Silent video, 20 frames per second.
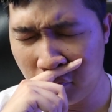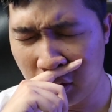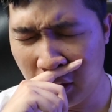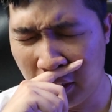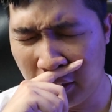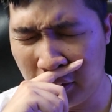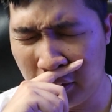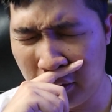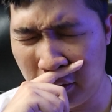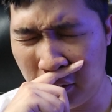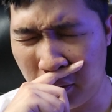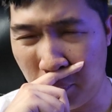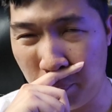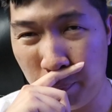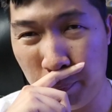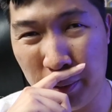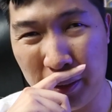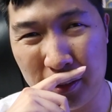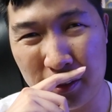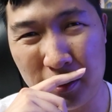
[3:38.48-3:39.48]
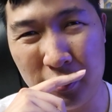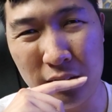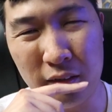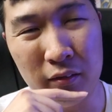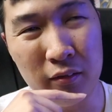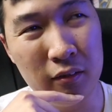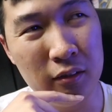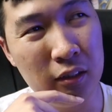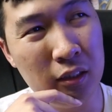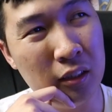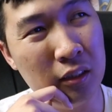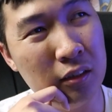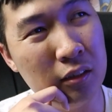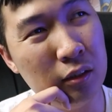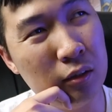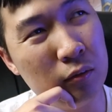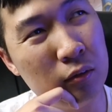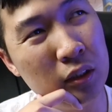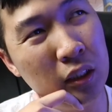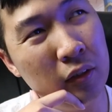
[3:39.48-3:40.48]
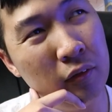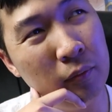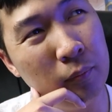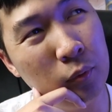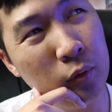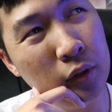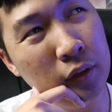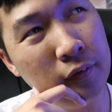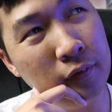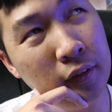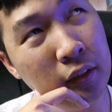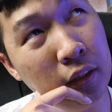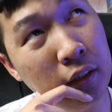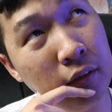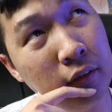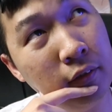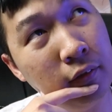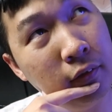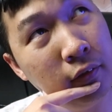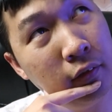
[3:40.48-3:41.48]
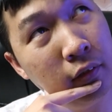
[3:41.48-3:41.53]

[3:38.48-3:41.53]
the Pixel is also 7.5.